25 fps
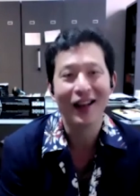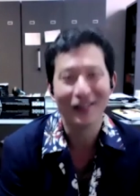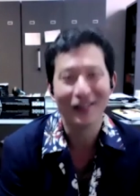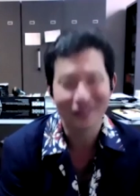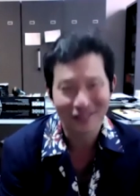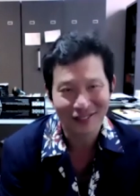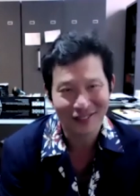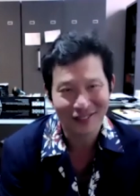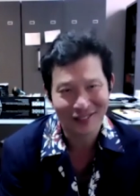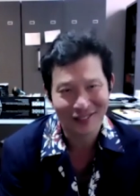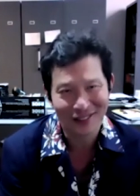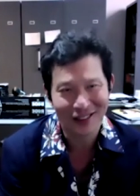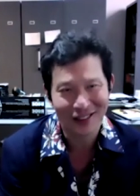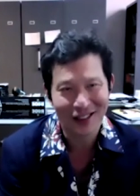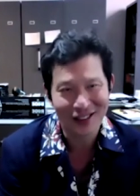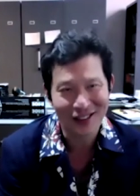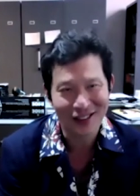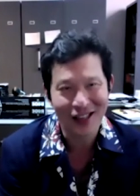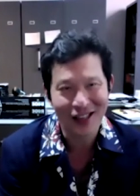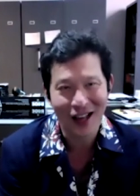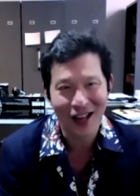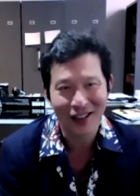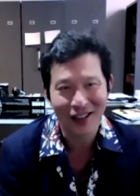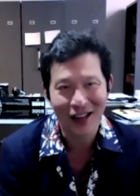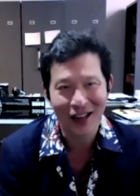not
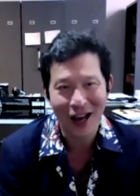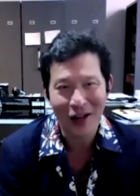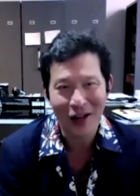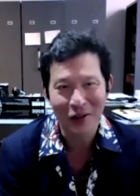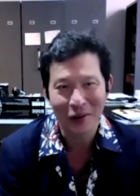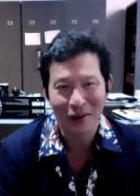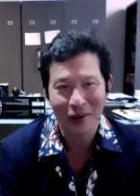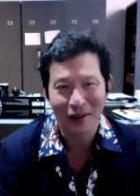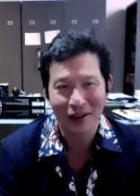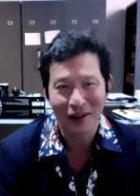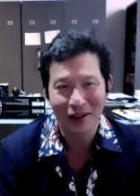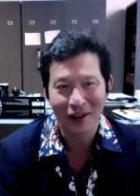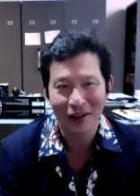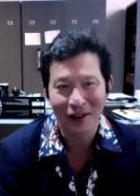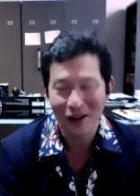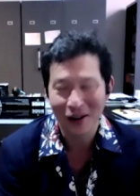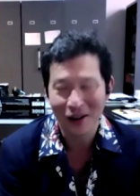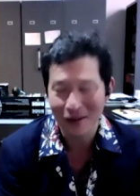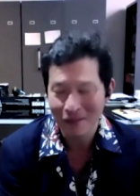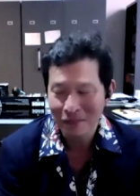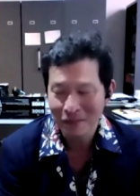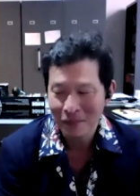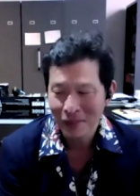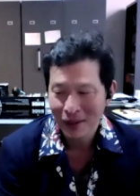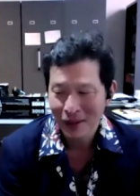it's mm. not the actual thing, right?